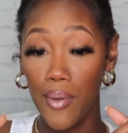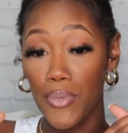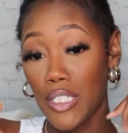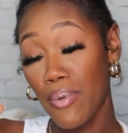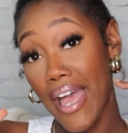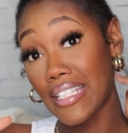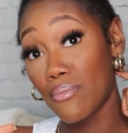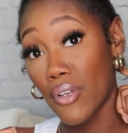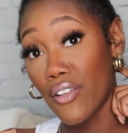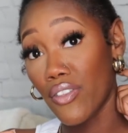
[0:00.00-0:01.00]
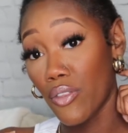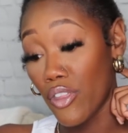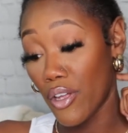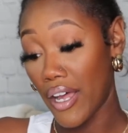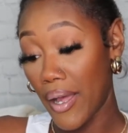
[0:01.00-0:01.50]
this past month
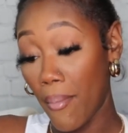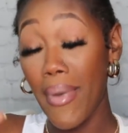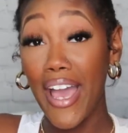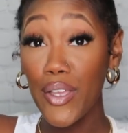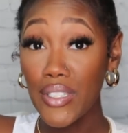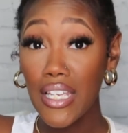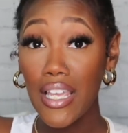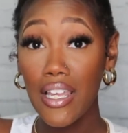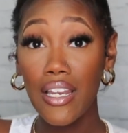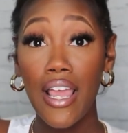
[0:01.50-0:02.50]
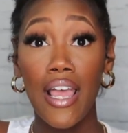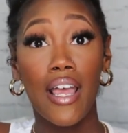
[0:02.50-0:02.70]
the biotin,